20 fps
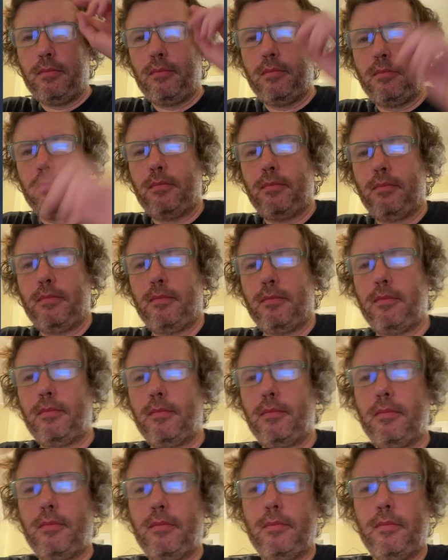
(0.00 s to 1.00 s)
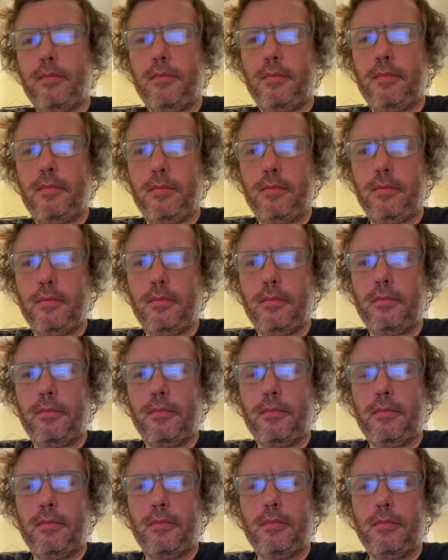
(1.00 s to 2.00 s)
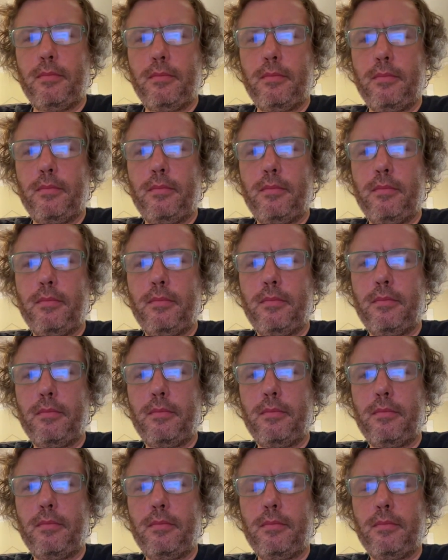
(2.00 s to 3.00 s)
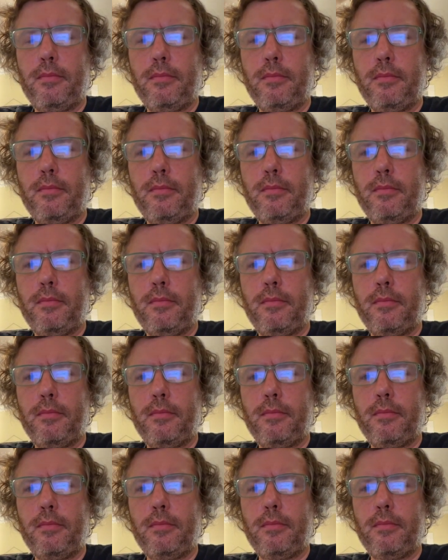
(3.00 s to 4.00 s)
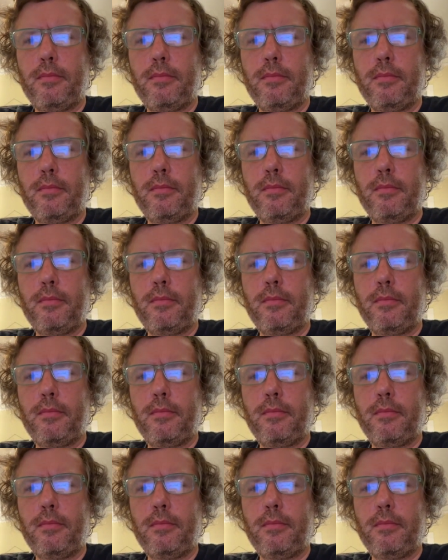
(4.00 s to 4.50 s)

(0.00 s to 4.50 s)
The person shown says nothing.